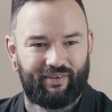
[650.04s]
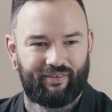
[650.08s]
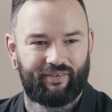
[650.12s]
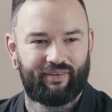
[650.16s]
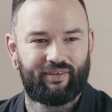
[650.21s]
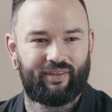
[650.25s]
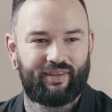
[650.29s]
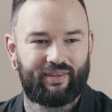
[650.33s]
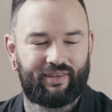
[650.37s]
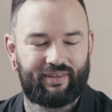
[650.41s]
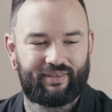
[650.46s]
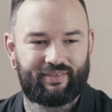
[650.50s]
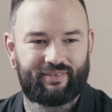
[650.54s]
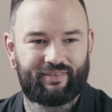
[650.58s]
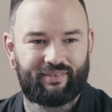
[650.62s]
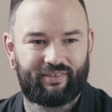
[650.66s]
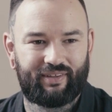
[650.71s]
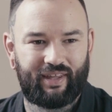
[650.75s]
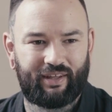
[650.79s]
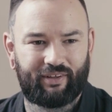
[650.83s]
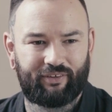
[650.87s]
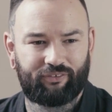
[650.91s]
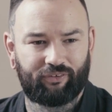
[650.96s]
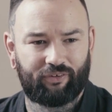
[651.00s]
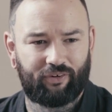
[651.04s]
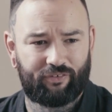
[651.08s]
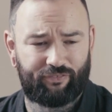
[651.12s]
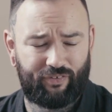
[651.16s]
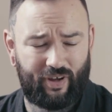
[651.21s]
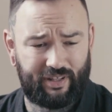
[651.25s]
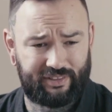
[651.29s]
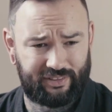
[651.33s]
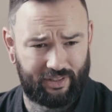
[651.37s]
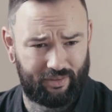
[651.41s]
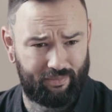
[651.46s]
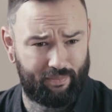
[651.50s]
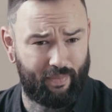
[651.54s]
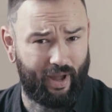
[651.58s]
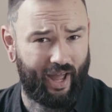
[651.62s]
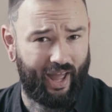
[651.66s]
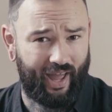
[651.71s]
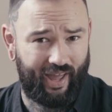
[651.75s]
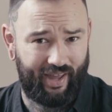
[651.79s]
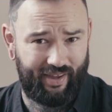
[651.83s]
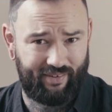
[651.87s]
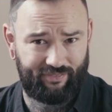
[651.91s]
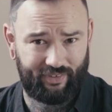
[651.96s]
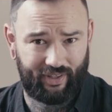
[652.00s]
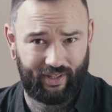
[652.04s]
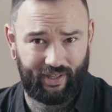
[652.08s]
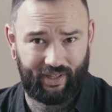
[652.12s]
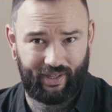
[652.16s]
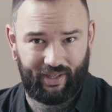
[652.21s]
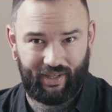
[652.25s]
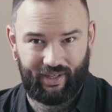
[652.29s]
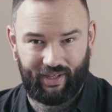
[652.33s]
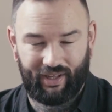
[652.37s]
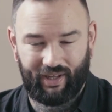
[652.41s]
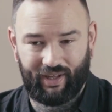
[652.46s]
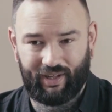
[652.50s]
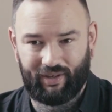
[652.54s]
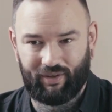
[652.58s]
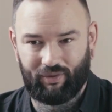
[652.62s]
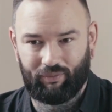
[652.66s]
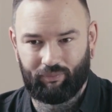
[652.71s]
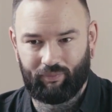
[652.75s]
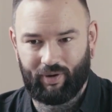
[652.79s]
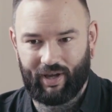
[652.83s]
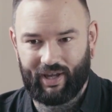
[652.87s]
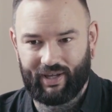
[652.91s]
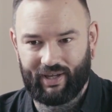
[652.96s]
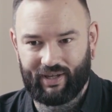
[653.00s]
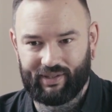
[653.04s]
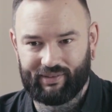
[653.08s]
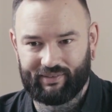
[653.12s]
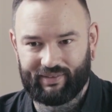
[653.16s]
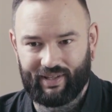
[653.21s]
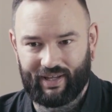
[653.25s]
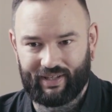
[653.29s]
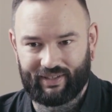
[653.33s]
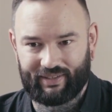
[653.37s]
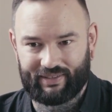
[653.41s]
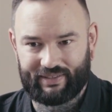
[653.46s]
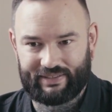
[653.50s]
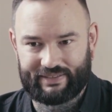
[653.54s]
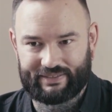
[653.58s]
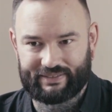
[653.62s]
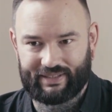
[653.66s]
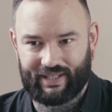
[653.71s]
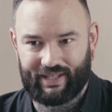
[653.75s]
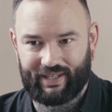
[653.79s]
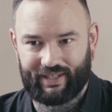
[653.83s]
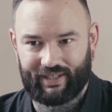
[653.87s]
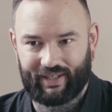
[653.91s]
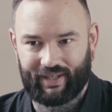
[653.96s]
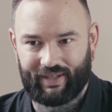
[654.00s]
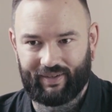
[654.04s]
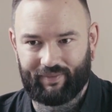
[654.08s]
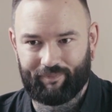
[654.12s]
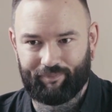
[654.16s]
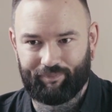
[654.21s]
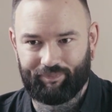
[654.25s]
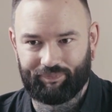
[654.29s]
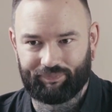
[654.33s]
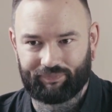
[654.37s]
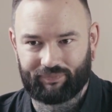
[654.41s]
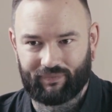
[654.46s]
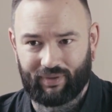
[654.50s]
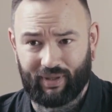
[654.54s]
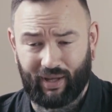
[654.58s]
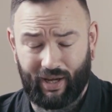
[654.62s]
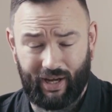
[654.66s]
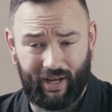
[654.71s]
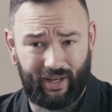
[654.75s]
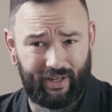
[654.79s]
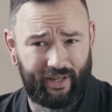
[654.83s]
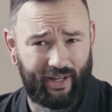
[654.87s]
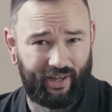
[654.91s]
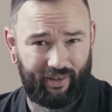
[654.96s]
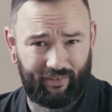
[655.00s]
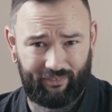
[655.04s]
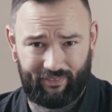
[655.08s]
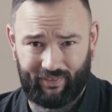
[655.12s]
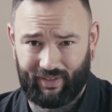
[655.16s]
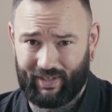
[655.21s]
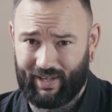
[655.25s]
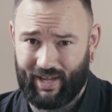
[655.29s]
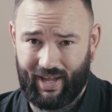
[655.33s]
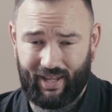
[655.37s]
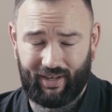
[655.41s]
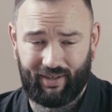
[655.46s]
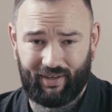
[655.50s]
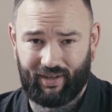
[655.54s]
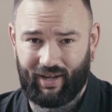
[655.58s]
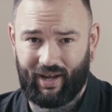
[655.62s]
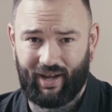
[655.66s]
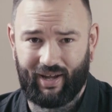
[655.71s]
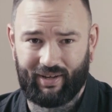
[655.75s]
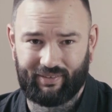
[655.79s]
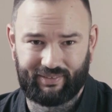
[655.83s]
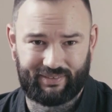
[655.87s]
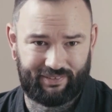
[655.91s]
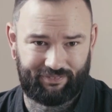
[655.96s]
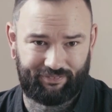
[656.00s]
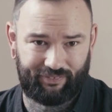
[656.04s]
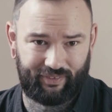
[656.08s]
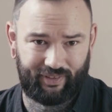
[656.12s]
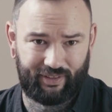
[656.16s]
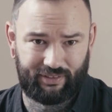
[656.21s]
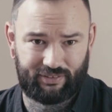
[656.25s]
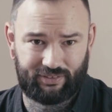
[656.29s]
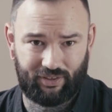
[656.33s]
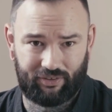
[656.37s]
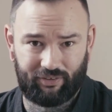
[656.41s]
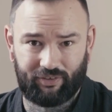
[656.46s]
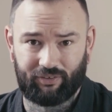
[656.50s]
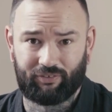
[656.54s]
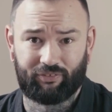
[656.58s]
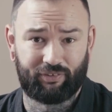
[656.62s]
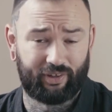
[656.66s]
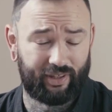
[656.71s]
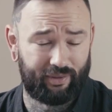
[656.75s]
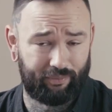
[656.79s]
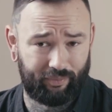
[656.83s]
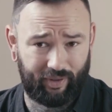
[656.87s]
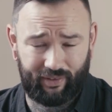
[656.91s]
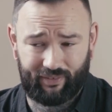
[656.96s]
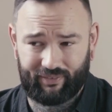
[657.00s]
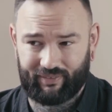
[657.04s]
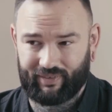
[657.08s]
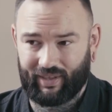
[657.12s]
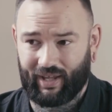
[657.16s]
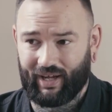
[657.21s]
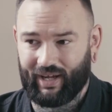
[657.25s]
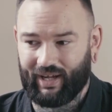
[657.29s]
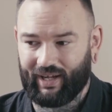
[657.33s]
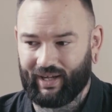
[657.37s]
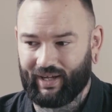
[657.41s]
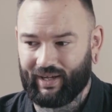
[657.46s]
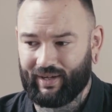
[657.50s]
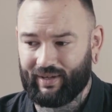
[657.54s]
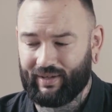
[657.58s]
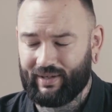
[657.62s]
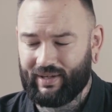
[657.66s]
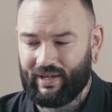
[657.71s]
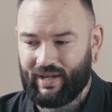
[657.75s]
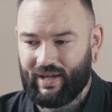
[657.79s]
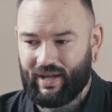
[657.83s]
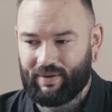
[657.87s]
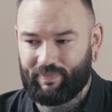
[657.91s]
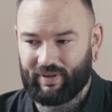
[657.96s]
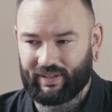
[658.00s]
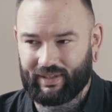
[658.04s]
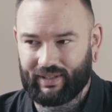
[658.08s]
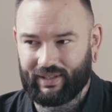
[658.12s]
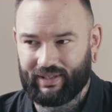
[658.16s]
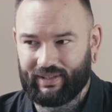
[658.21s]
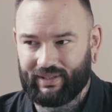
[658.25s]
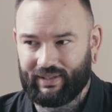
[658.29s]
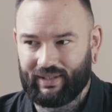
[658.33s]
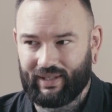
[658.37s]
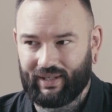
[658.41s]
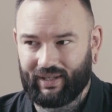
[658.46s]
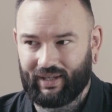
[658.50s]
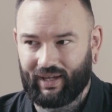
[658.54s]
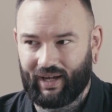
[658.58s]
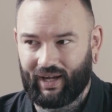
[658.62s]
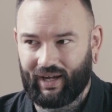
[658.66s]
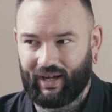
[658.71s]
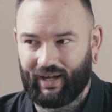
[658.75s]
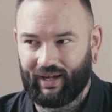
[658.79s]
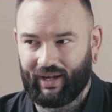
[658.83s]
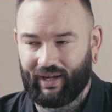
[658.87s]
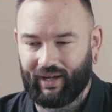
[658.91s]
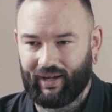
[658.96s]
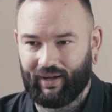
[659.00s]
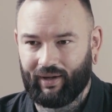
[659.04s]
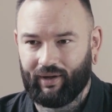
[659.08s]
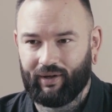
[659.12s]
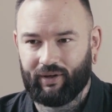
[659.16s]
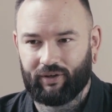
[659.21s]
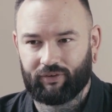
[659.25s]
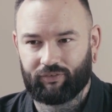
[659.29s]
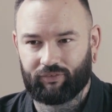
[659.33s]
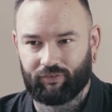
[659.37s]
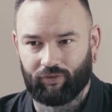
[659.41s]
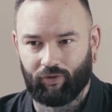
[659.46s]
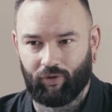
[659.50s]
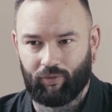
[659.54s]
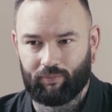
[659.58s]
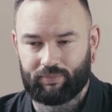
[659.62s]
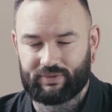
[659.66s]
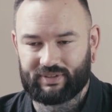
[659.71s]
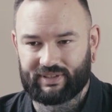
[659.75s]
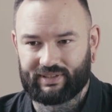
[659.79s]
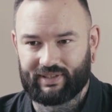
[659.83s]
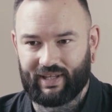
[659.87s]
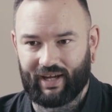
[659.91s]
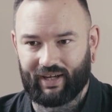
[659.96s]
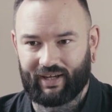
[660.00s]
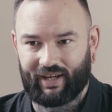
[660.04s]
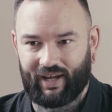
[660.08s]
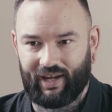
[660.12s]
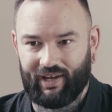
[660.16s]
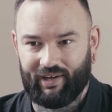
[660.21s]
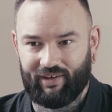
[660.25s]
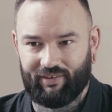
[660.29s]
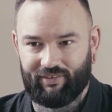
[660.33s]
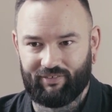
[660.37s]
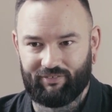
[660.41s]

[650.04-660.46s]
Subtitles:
they glorify certain behavior in a way that is like unhealthy and I definitely don't agree with. But then there are groups that kind